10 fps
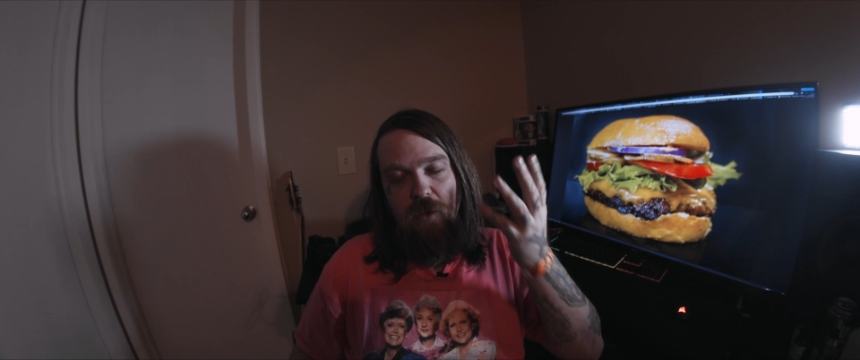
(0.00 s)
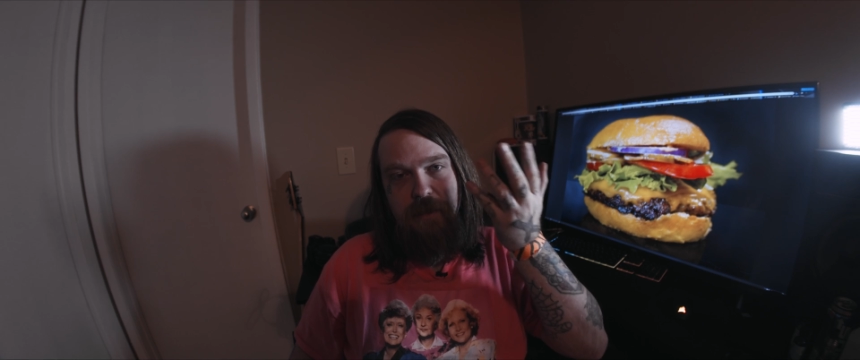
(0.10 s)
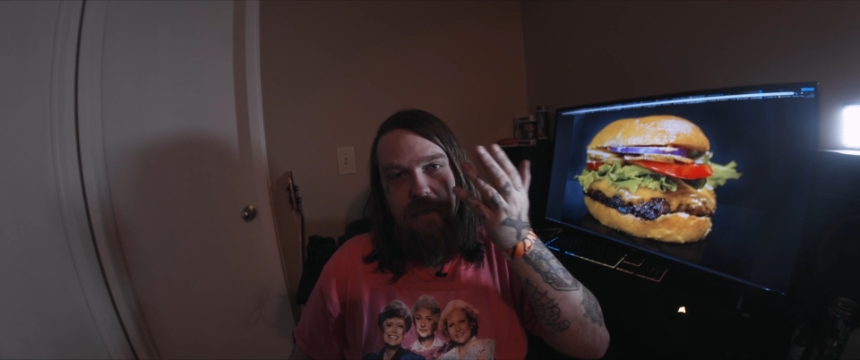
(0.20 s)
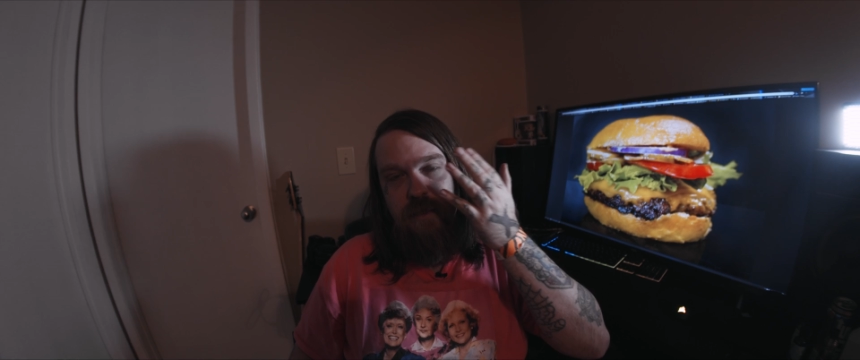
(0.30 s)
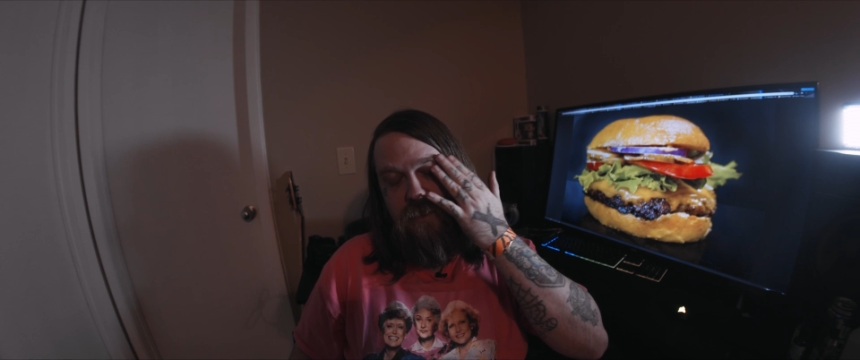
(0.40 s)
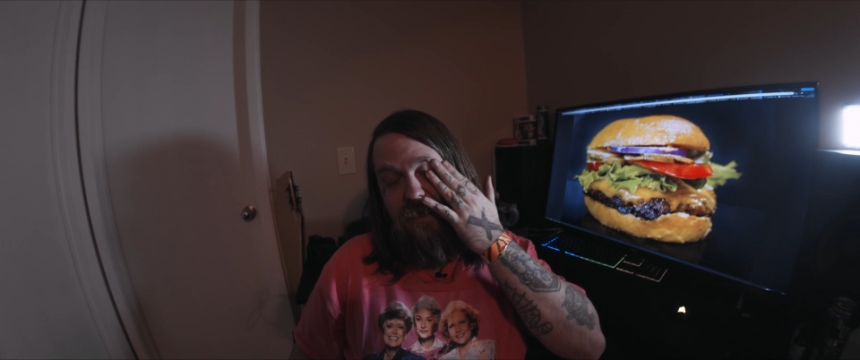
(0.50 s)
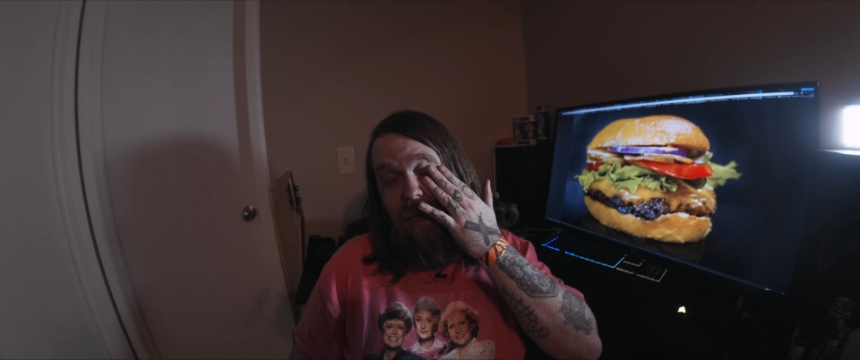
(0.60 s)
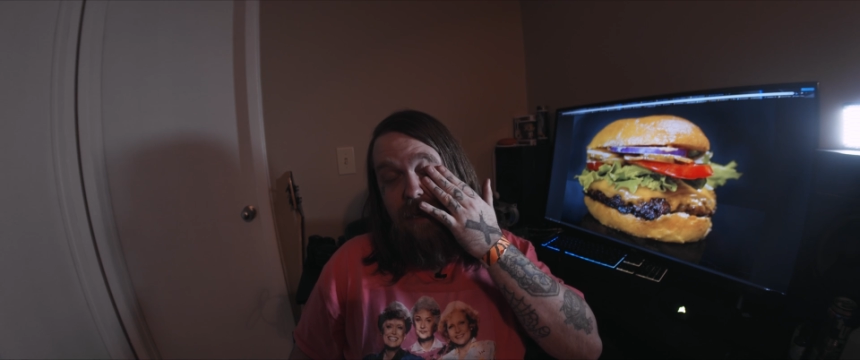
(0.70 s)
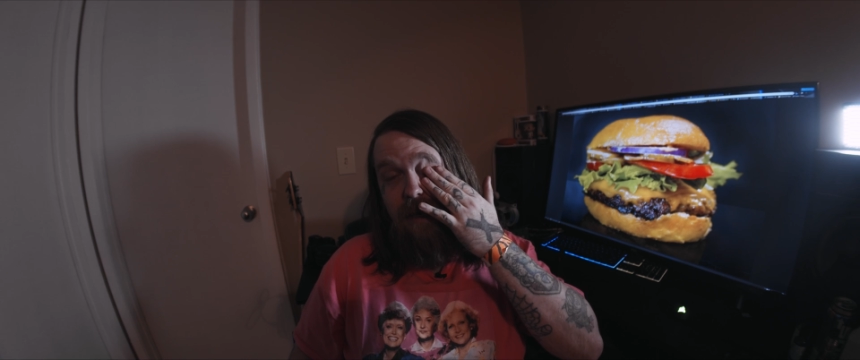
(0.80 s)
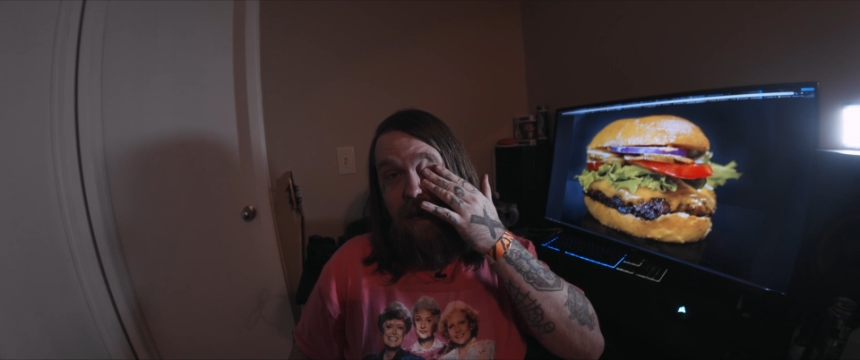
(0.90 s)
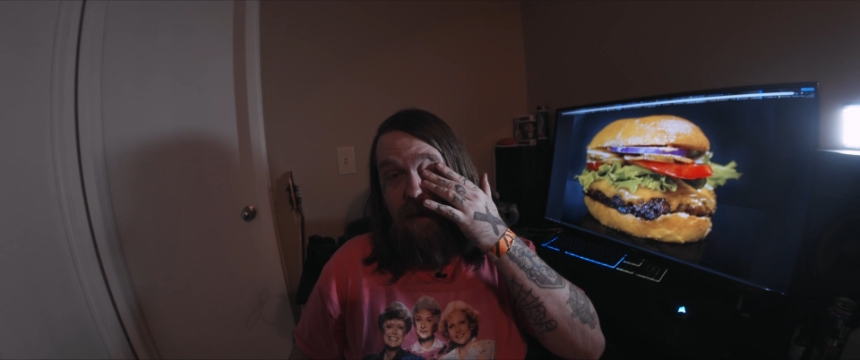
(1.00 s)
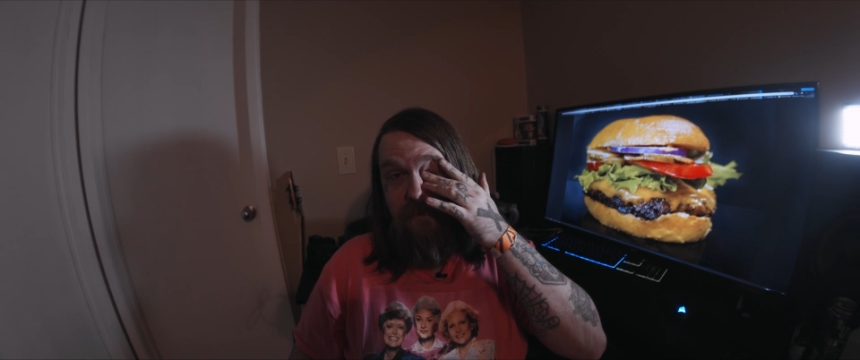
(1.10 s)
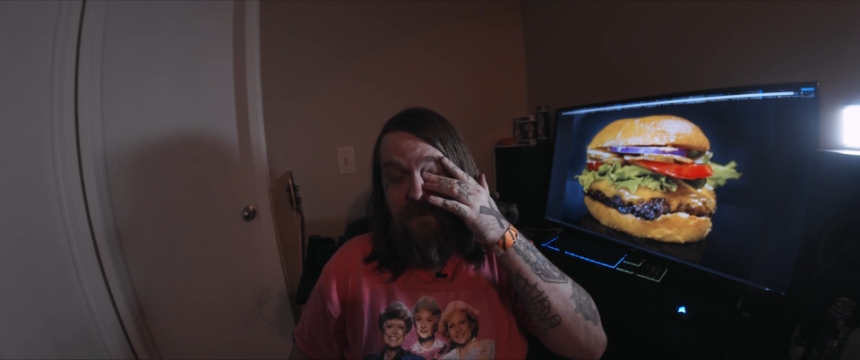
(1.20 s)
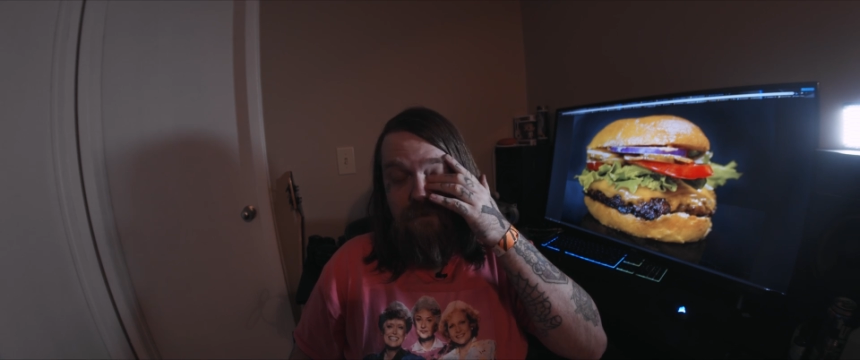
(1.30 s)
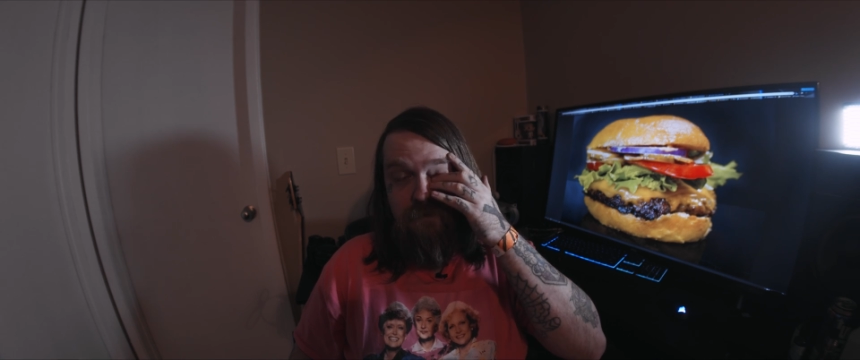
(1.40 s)
it's just handy to
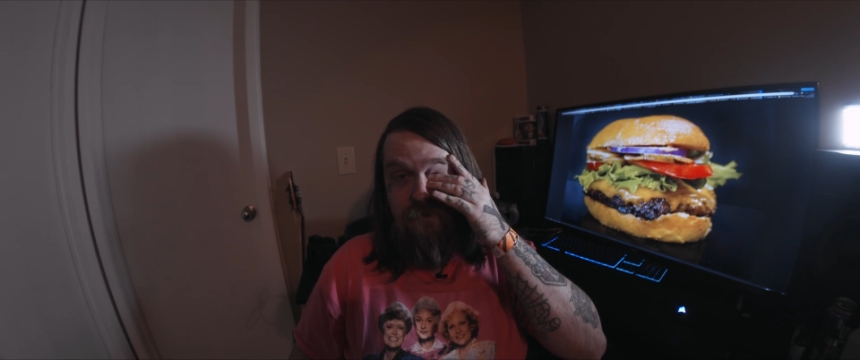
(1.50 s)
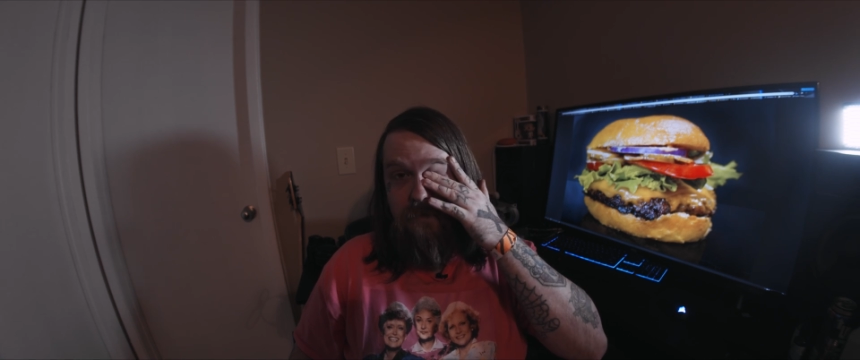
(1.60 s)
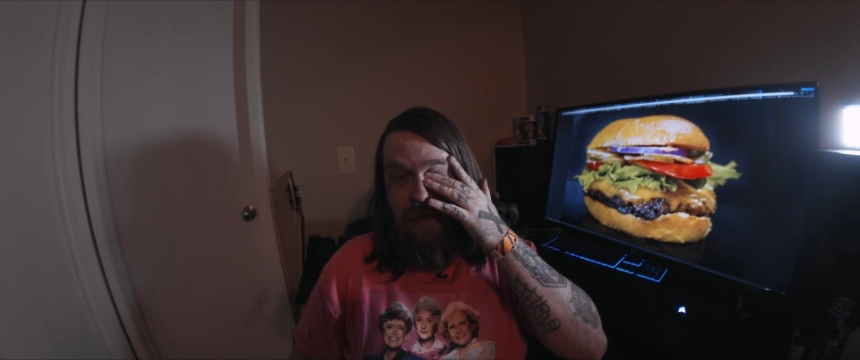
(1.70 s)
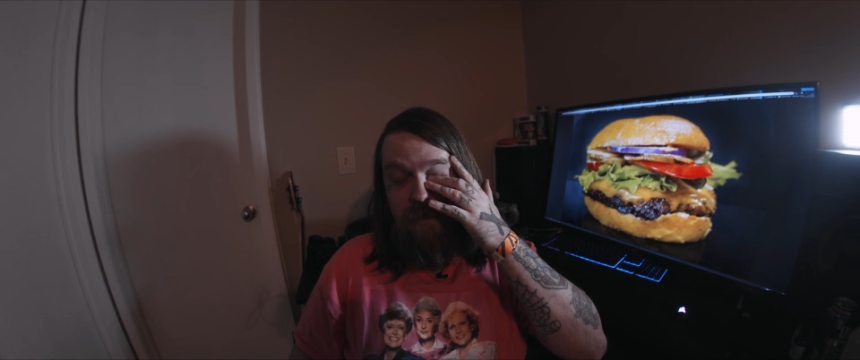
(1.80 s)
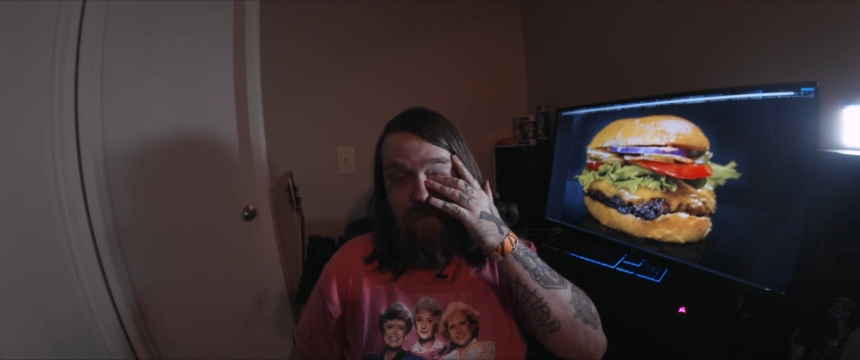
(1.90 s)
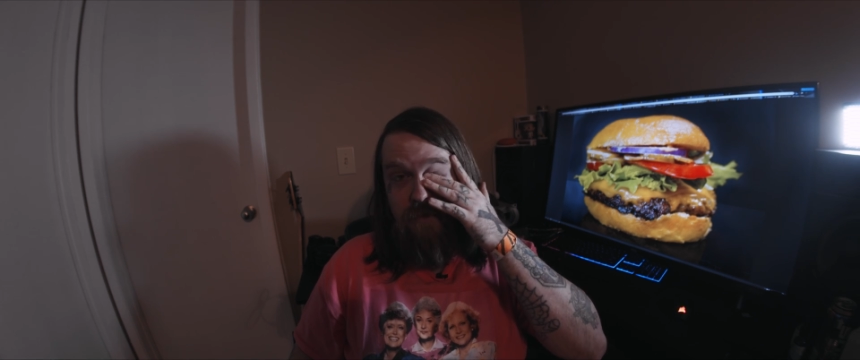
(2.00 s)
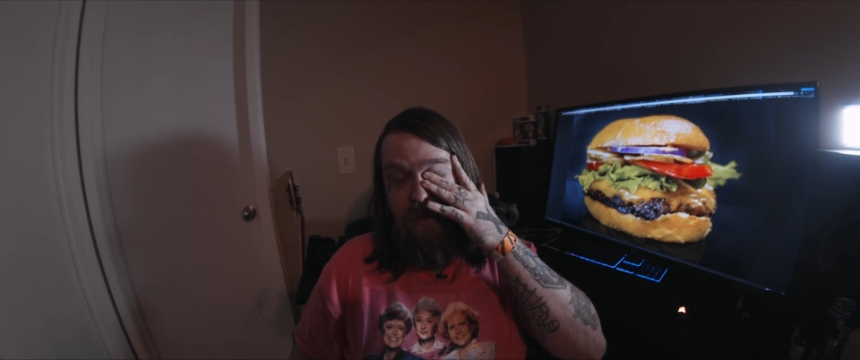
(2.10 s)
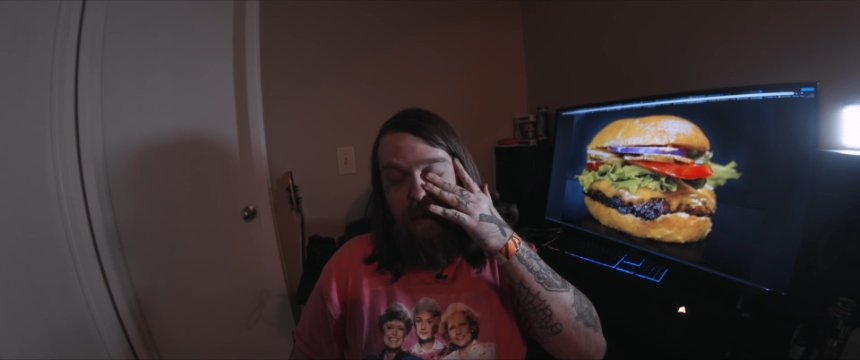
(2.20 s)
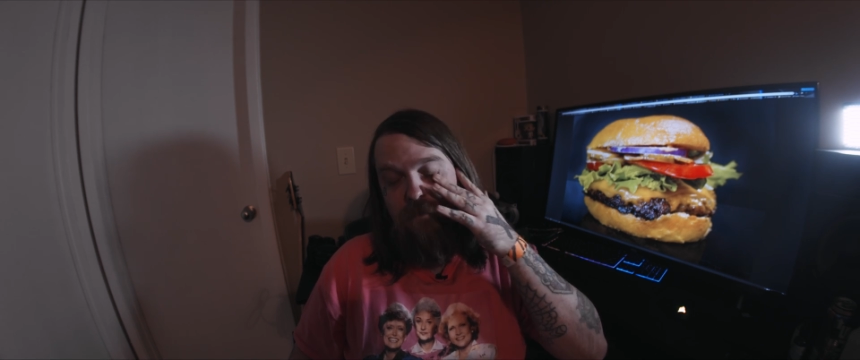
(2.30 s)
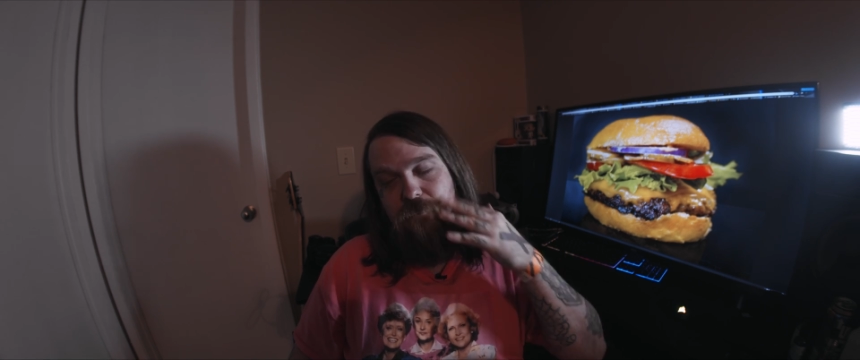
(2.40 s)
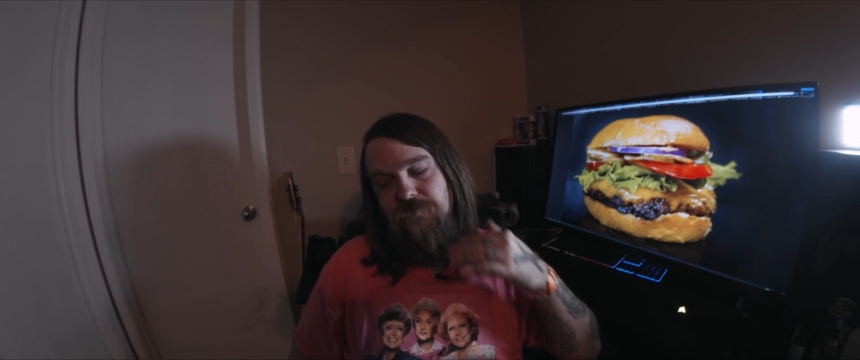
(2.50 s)
have extra stuff.